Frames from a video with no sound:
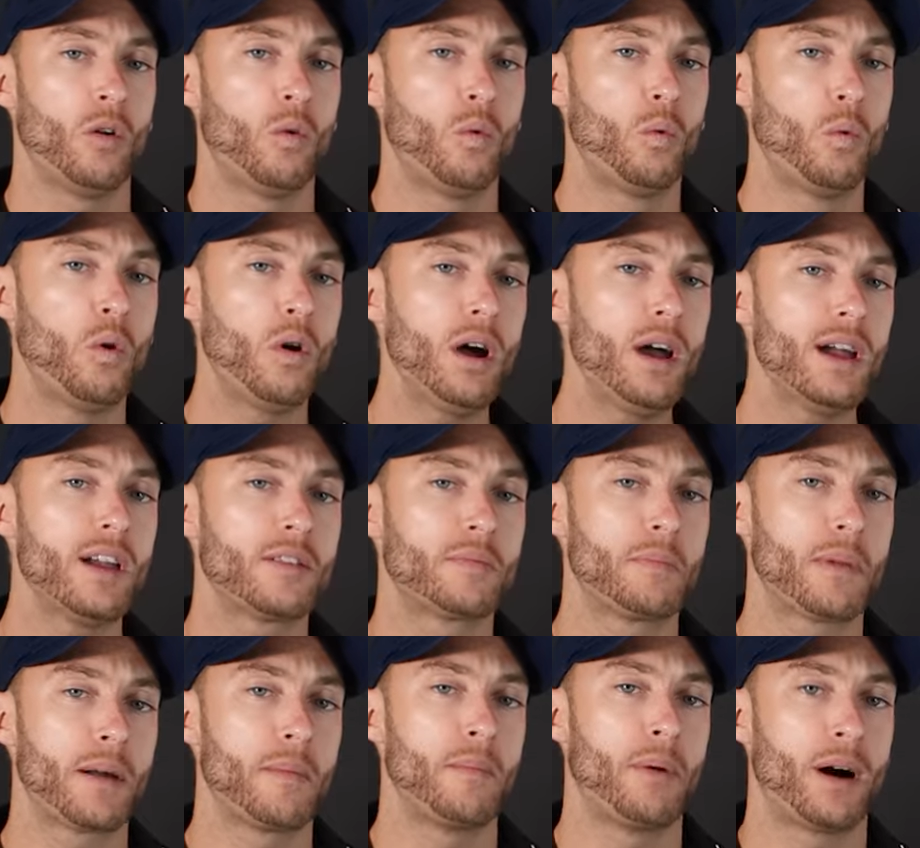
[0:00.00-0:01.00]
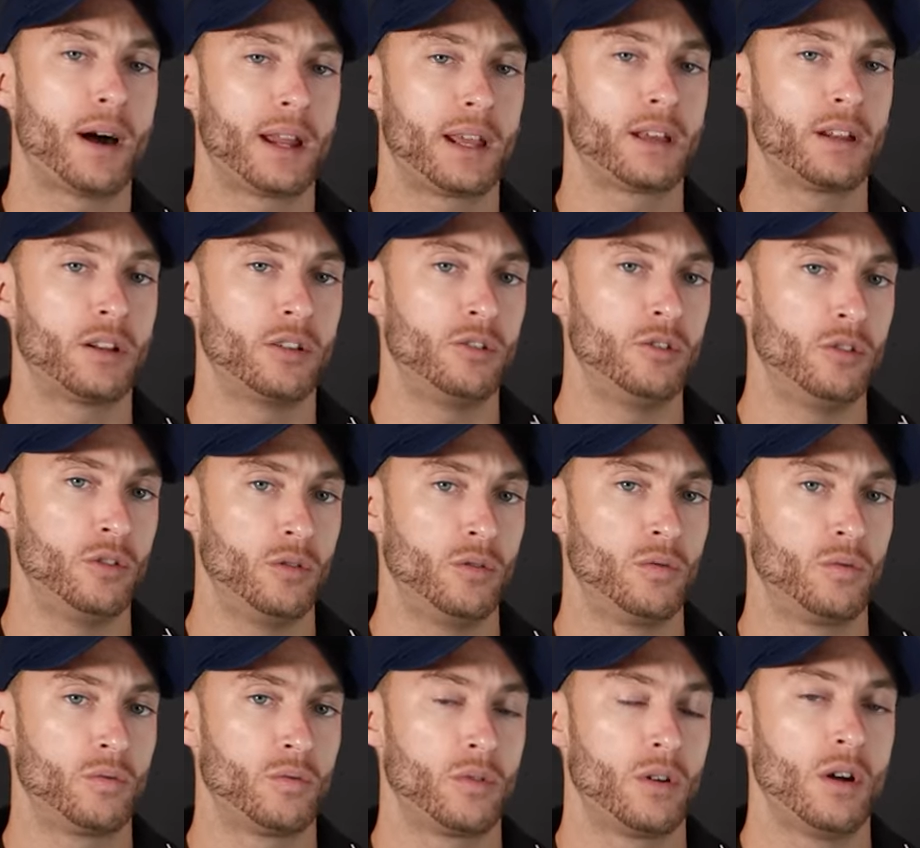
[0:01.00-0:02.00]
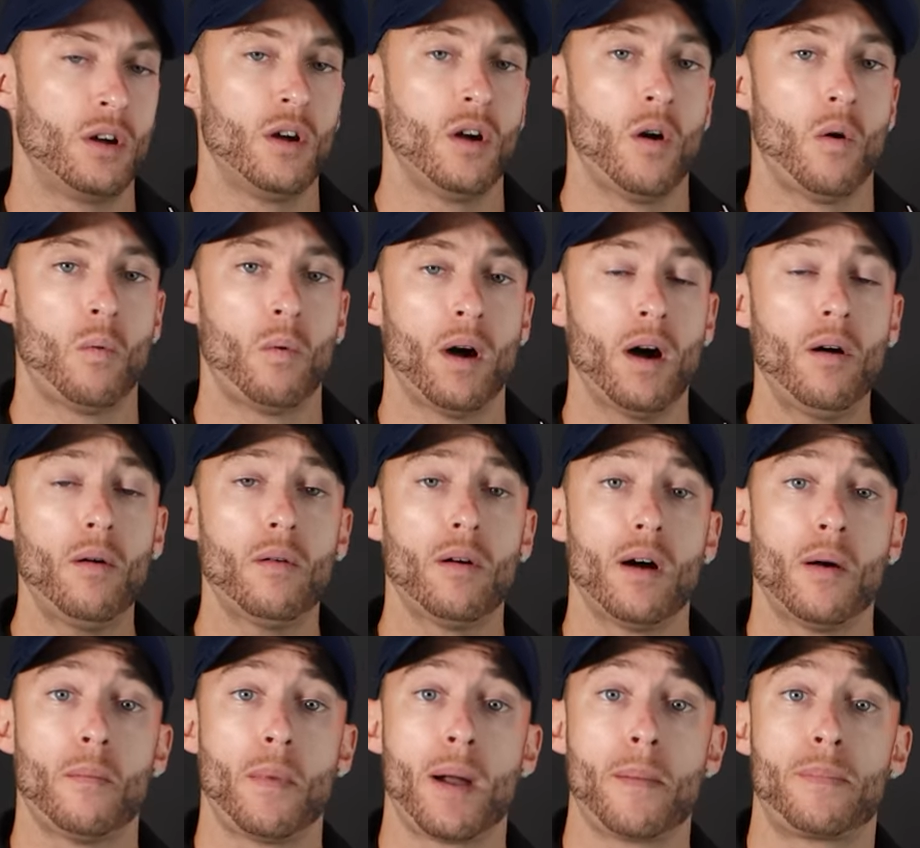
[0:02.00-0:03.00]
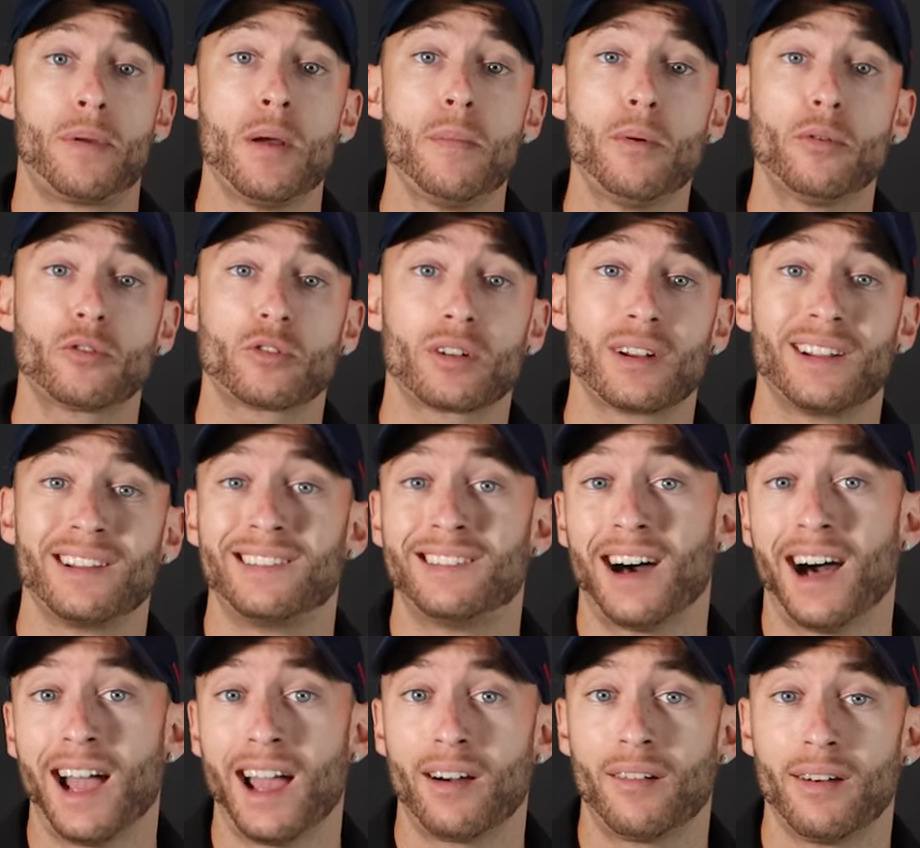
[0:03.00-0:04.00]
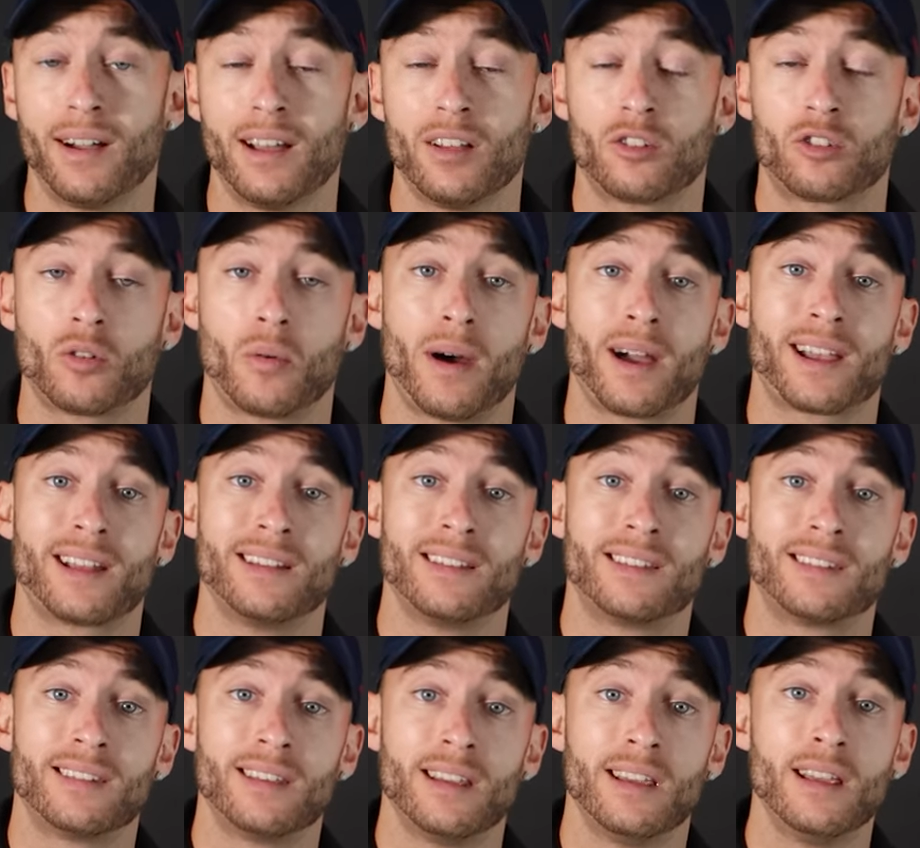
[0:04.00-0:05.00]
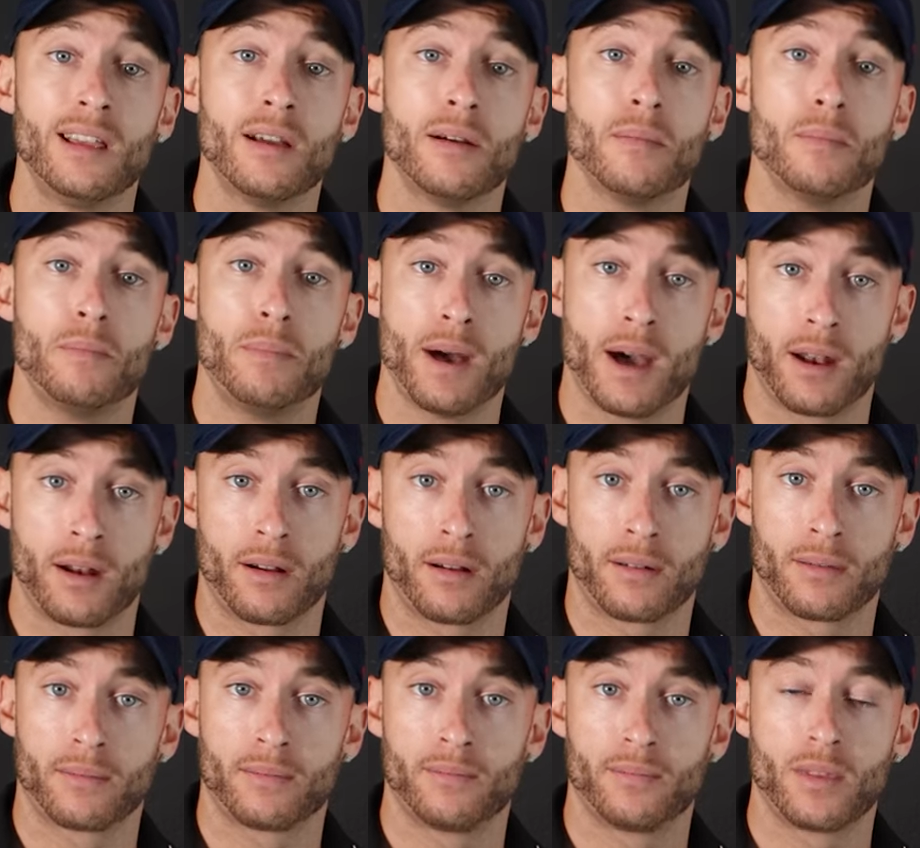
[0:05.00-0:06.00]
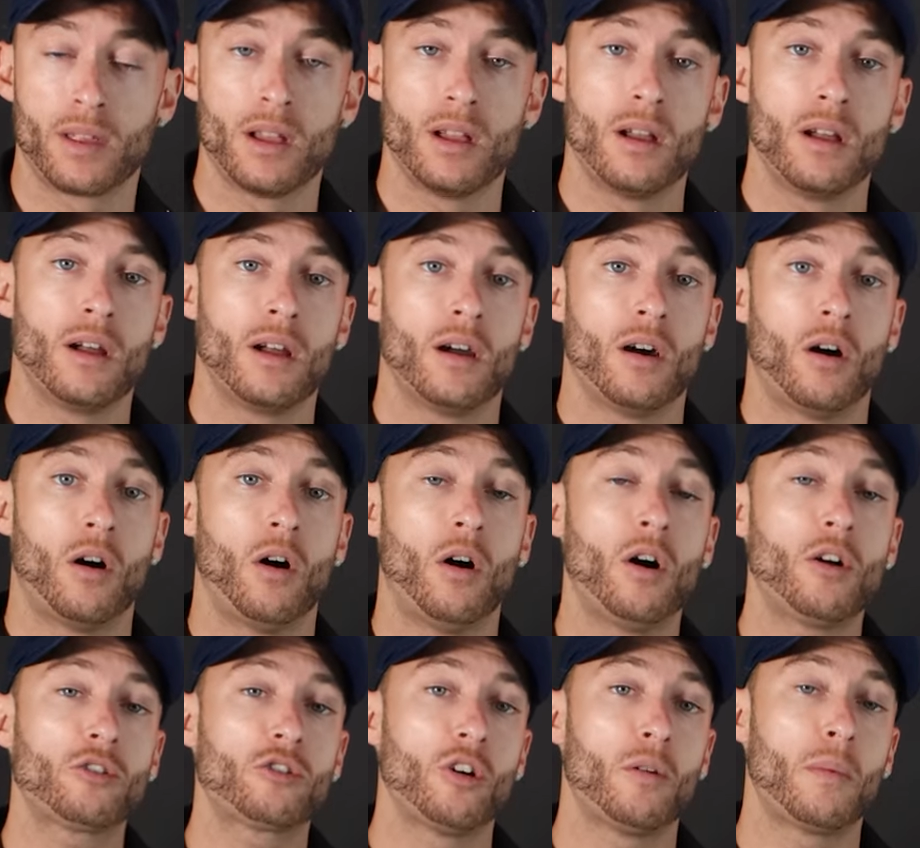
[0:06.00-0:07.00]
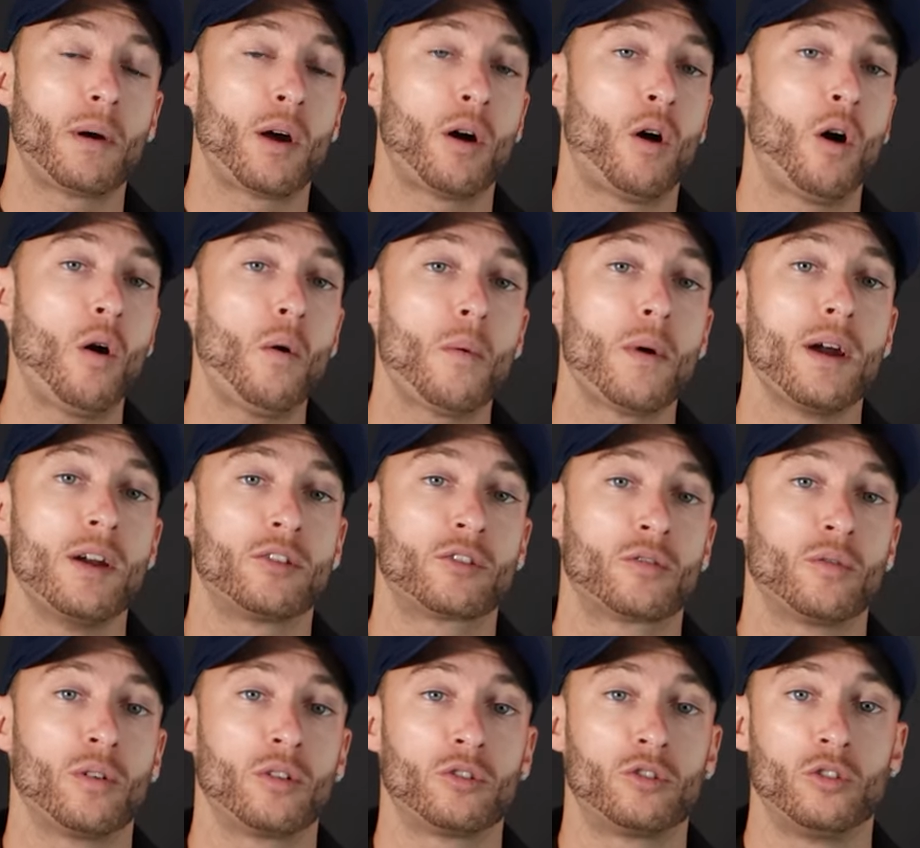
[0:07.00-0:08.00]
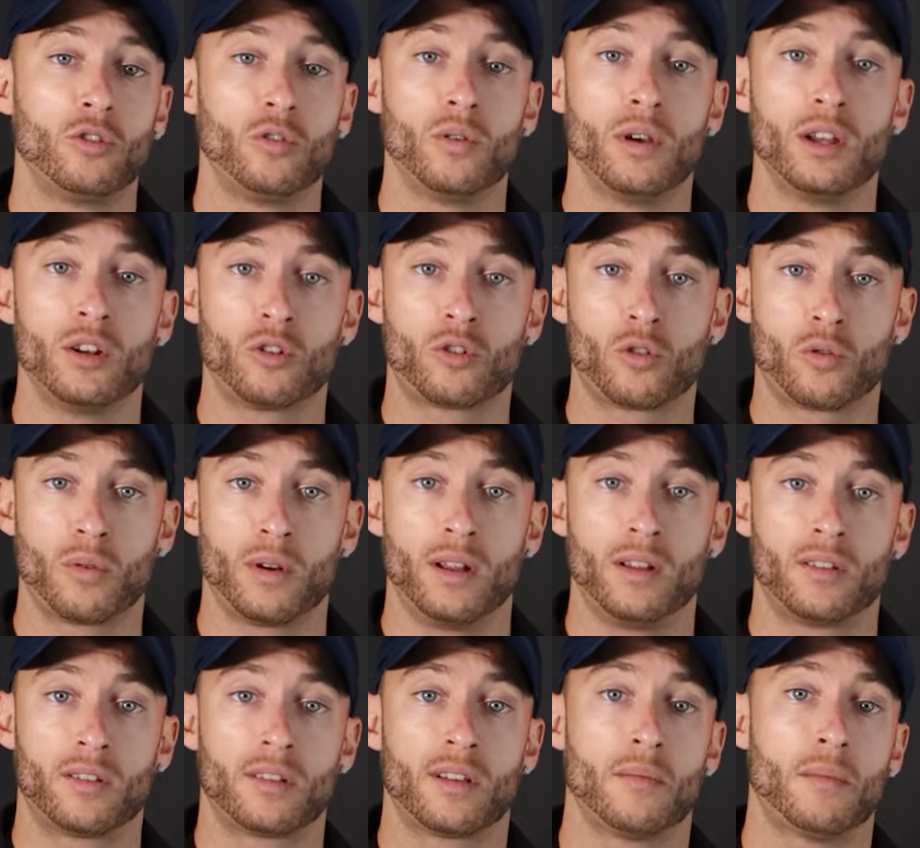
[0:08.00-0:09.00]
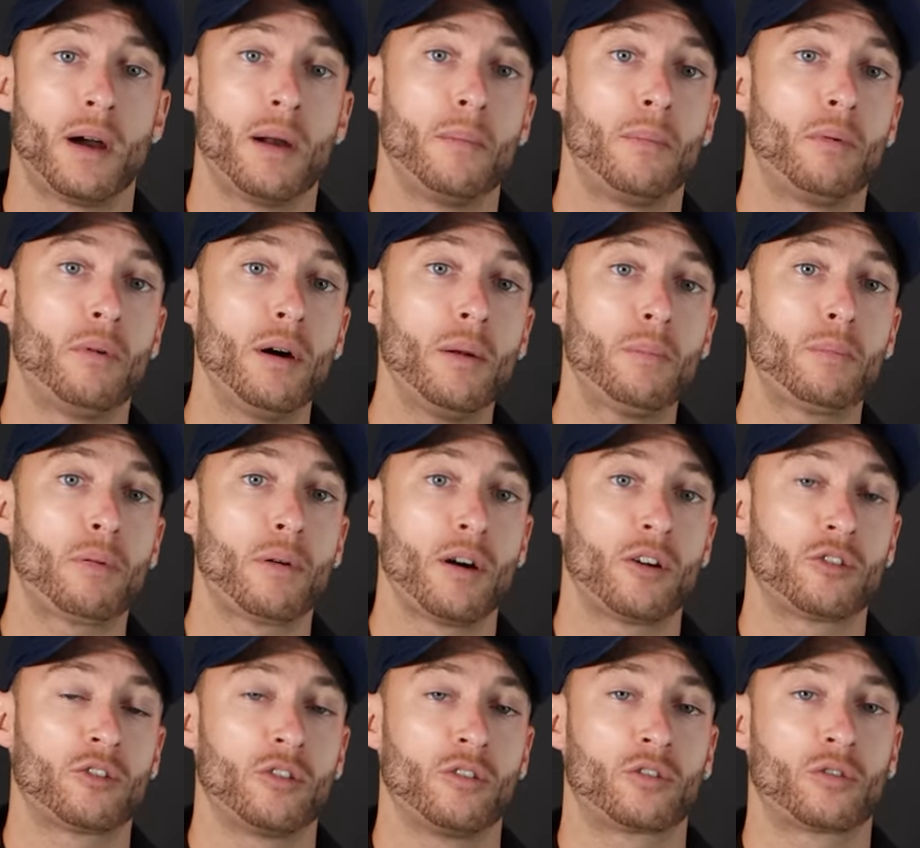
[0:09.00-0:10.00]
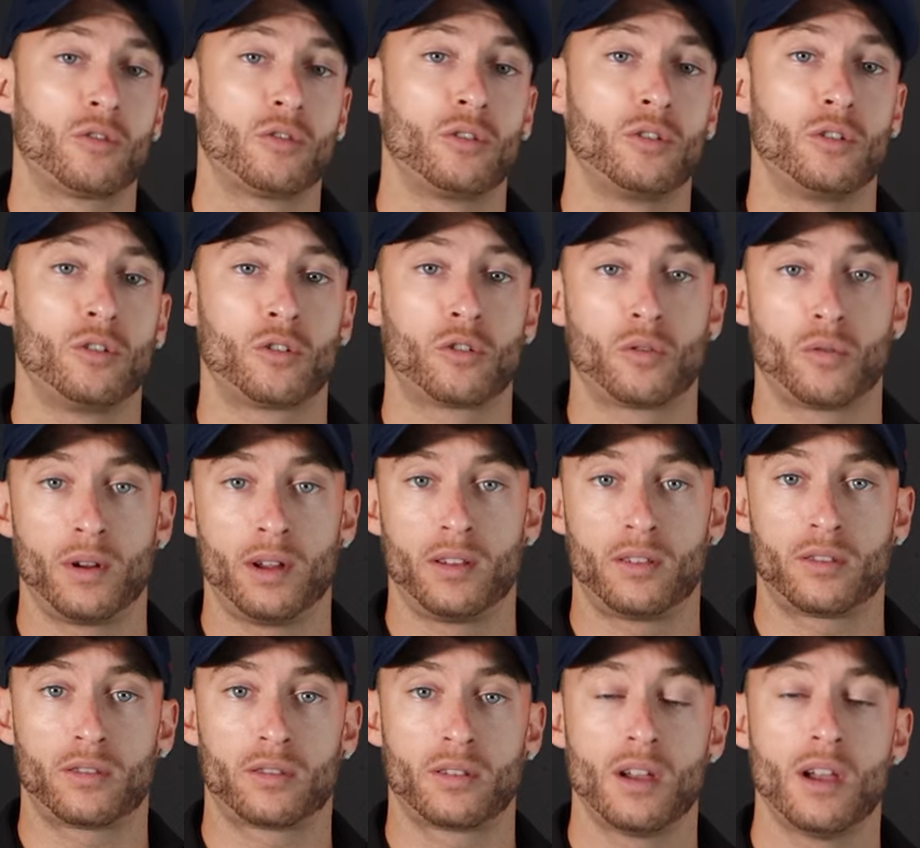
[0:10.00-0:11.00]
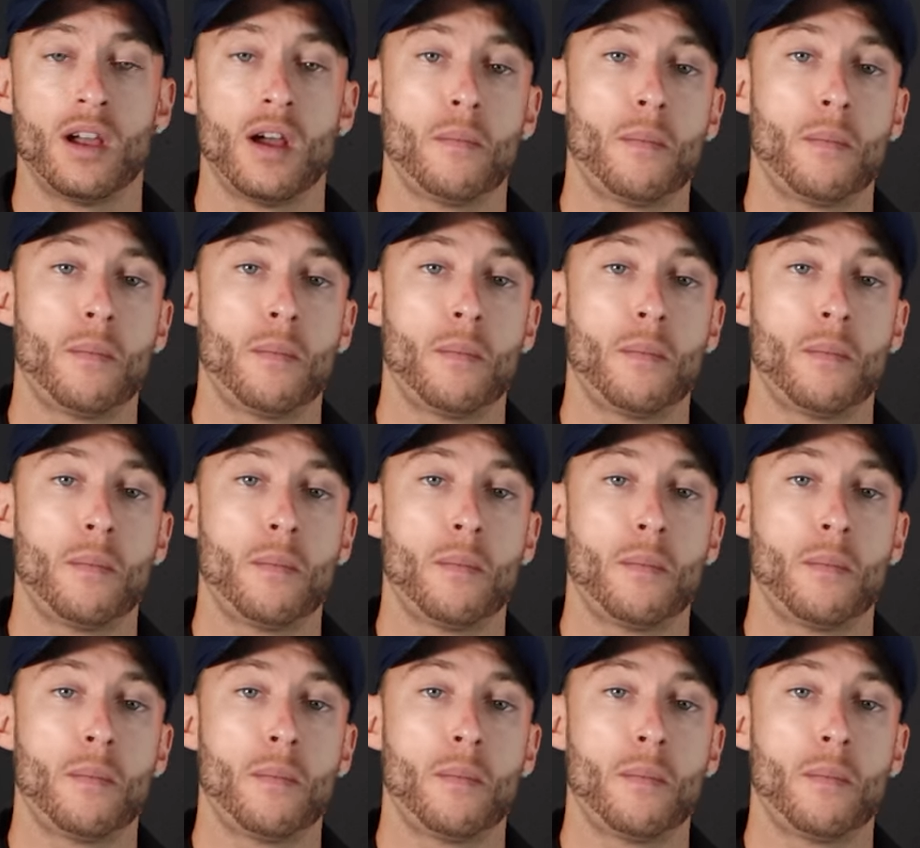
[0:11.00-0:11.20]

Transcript: What is my body gonna do? Well, my pupils are gonna dilate so I can see better. Also, my heart rate is going to increase. My blood pressure is going to increase.